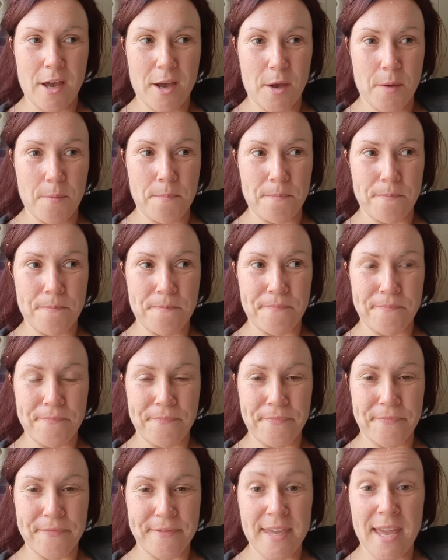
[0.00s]

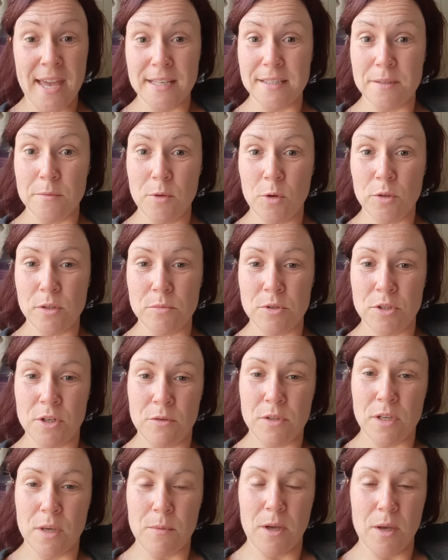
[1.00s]
Yes, and we've got some
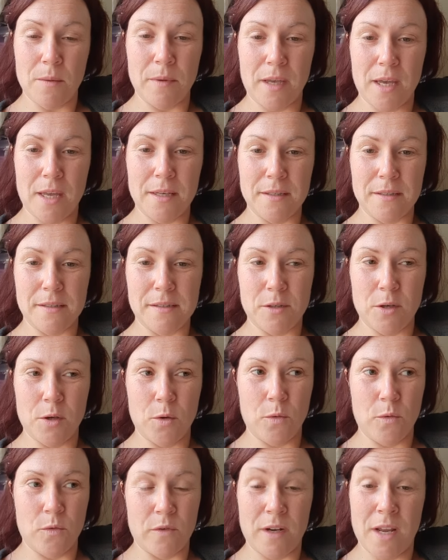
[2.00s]
shows coming up again.
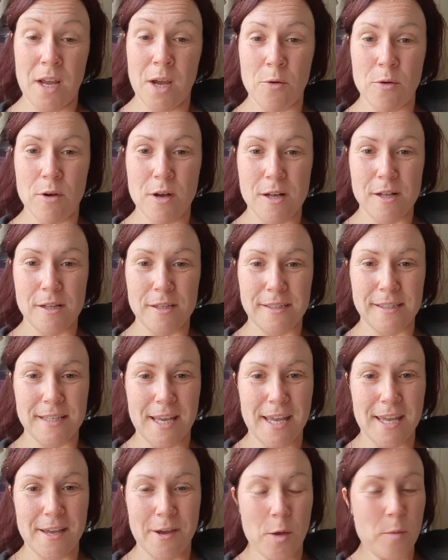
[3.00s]
So for now, I'll
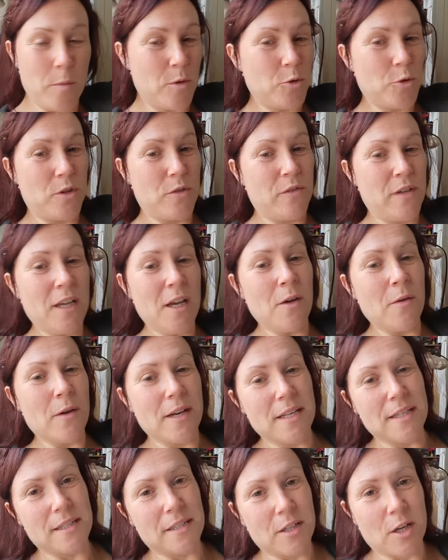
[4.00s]
say hope you enjoyed the video,
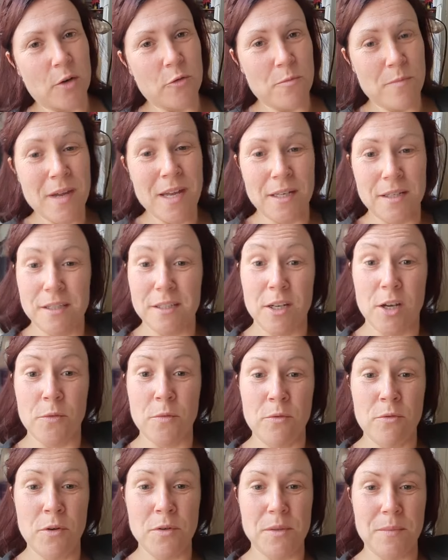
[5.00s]
and it's ta-ta from me, ta-ta
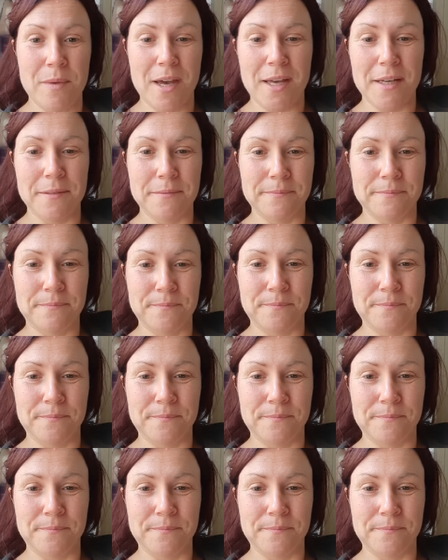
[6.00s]
from the Rosie Bear.